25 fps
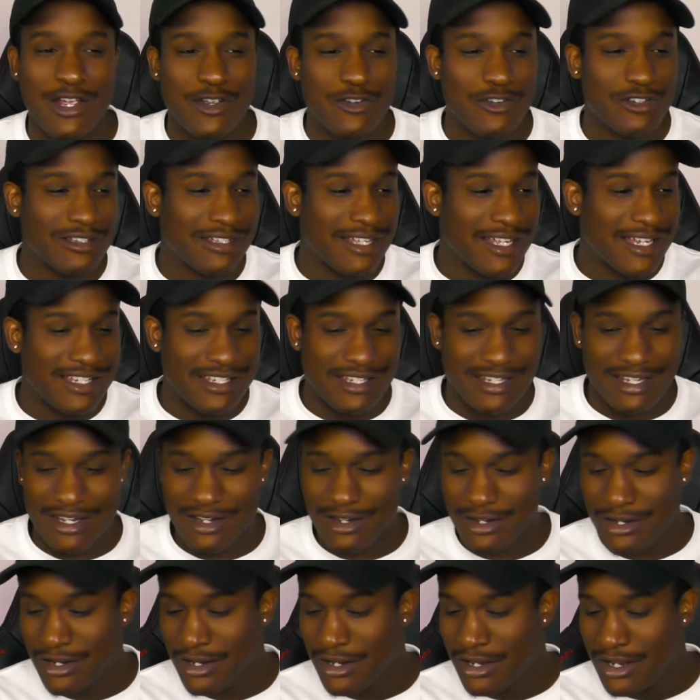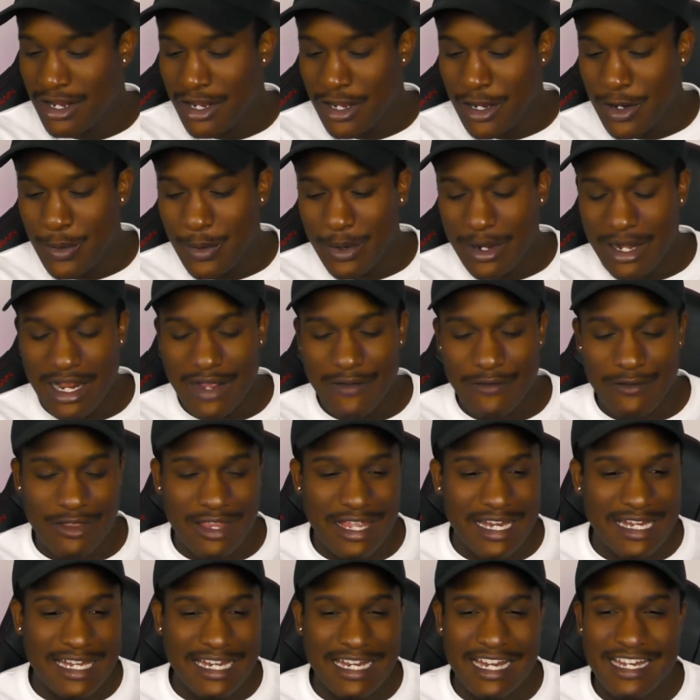religion or whatever
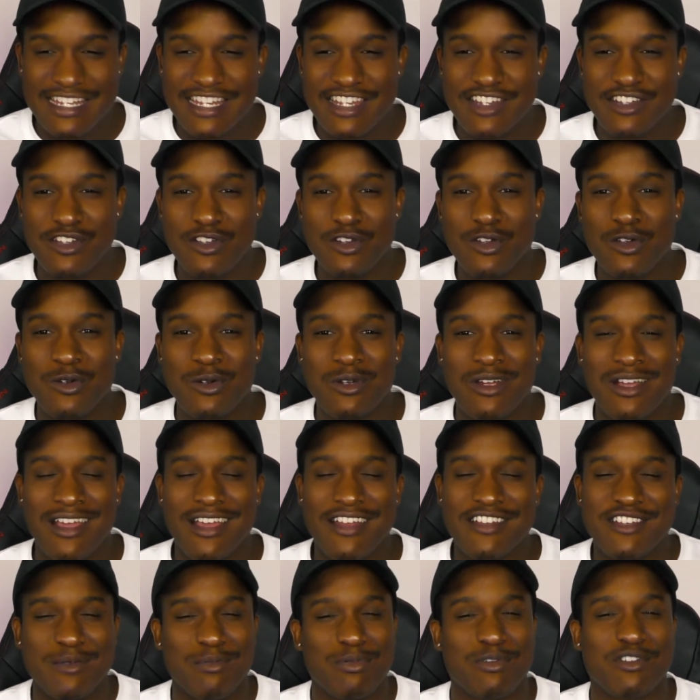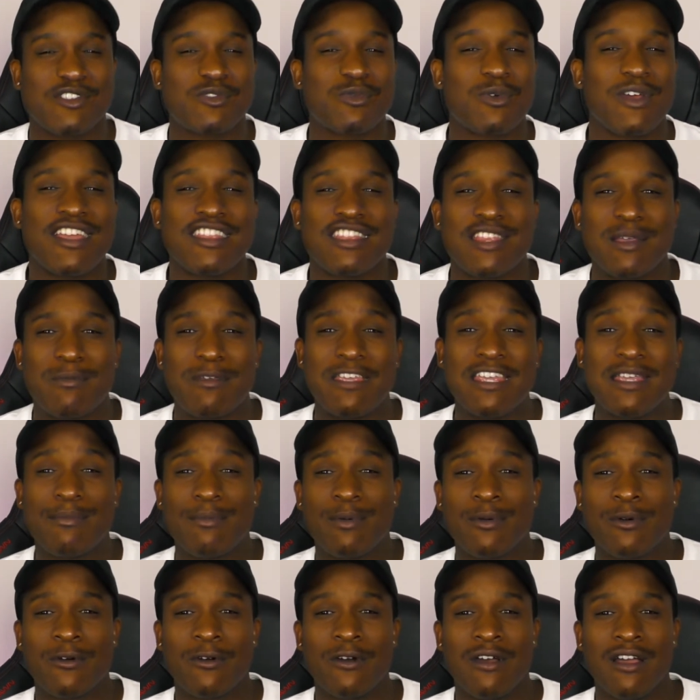they needed to do to persuade the
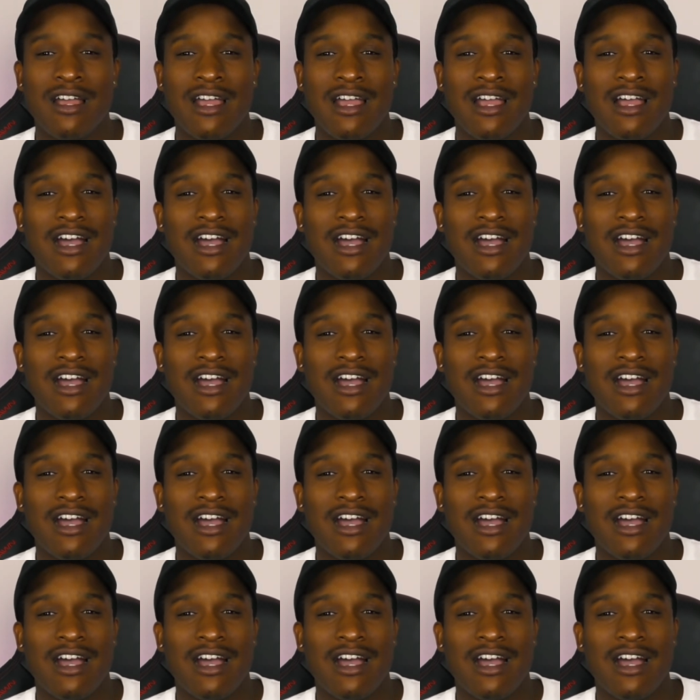people